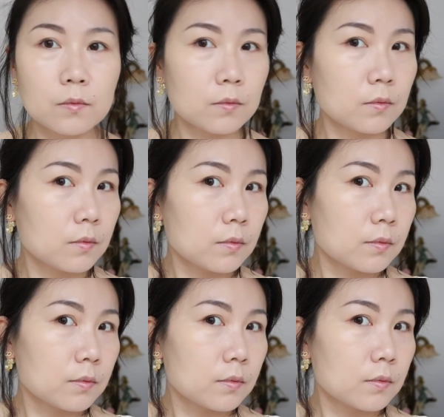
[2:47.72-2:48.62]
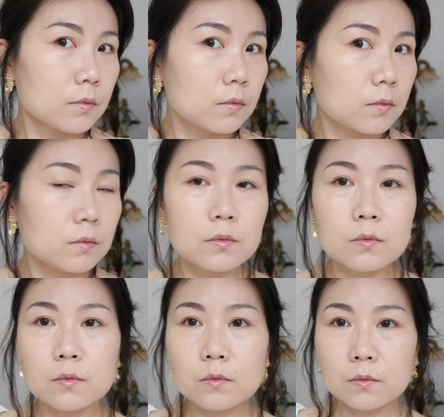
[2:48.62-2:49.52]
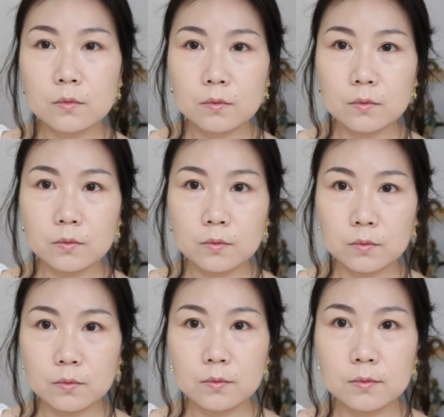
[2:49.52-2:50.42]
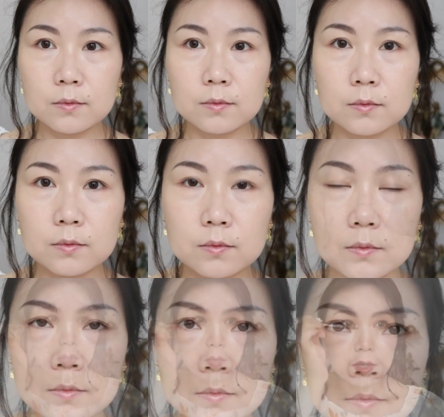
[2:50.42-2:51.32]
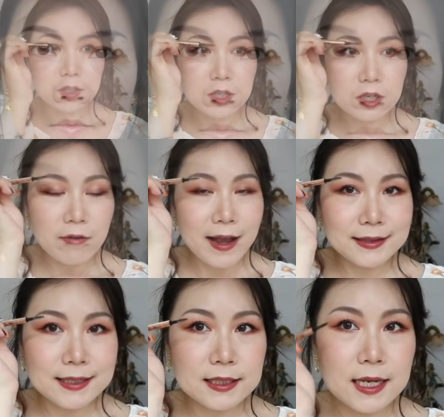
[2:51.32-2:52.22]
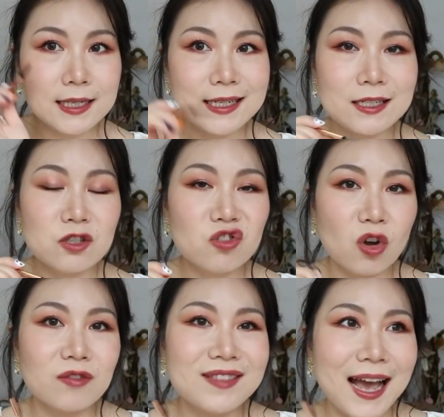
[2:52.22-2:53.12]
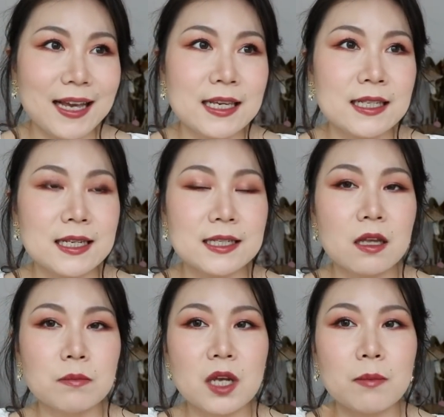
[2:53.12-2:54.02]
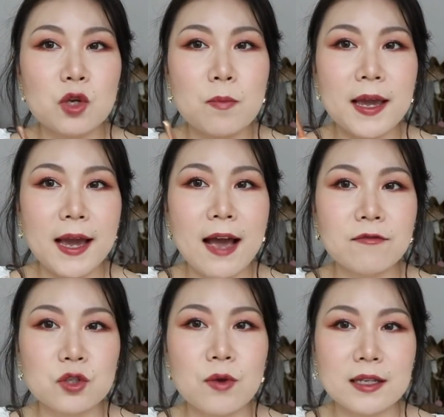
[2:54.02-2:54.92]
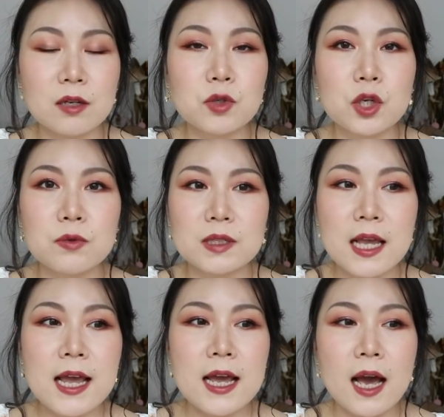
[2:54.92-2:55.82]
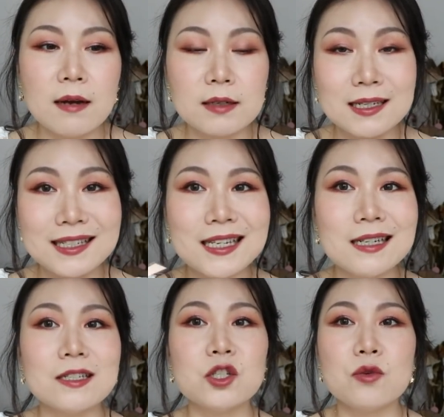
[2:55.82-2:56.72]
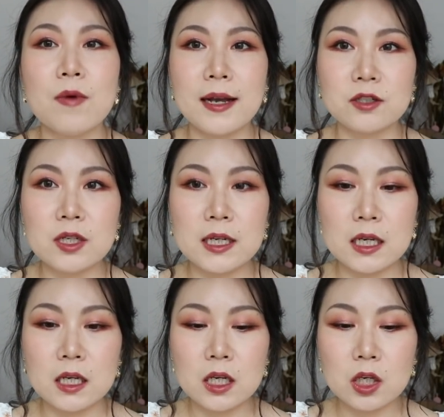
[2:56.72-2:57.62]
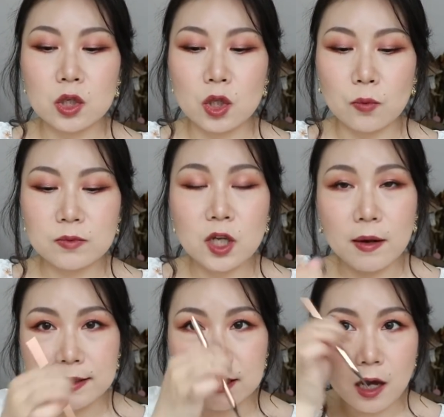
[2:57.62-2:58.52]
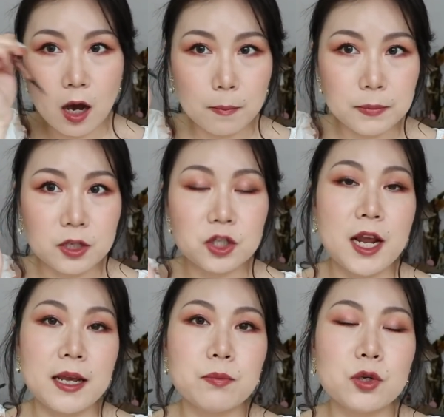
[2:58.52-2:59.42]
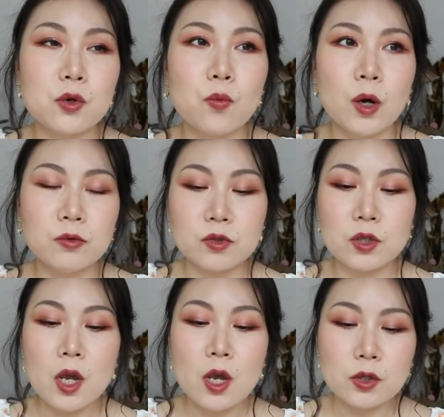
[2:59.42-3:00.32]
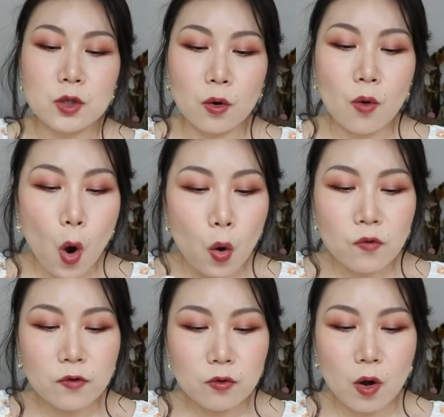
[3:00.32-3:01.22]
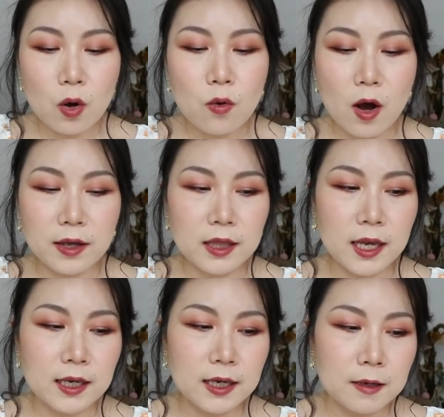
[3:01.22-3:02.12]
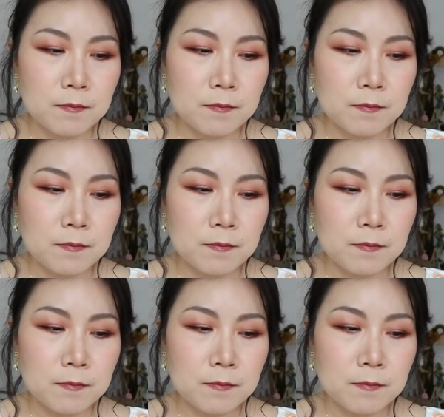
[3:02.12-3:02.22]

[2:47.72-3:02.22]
if you did draw out of your shape, you want to correct it, it is not that easy. Sometimes you may have to end up use concealers to actually tidy up the shape you want. So overall, I think